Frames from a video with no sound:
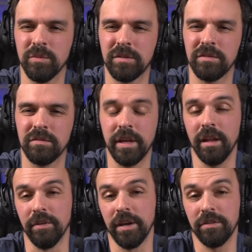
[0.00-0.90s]
which the
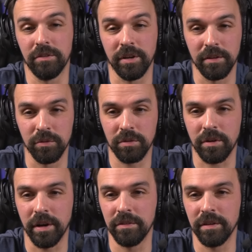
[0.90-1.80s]
elevation change was
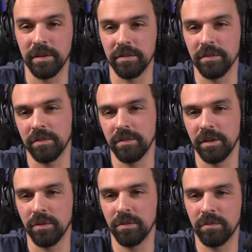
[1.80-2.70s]
crazy because it was, you
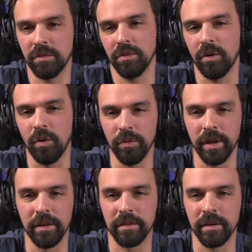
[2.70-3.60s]
know, just a whole
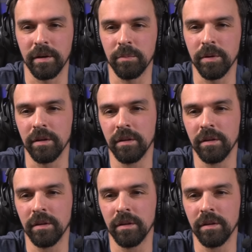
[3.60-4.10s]
day thing. But